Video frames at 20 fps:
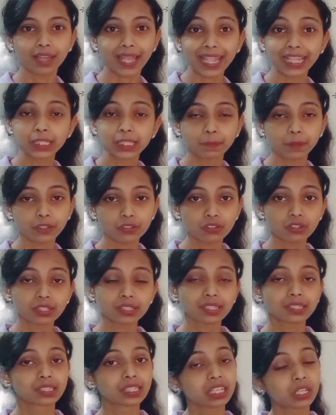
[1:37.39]
Expression
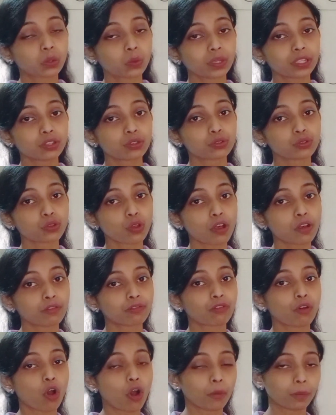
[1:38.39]
is a sequence
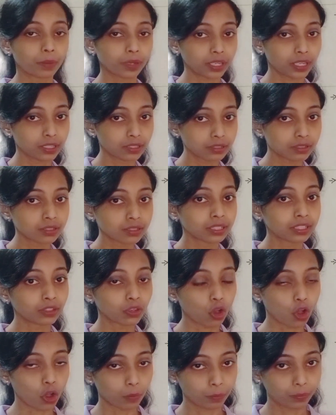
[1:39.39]
of operators
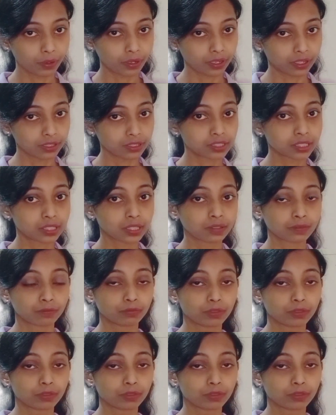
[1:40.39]
and operands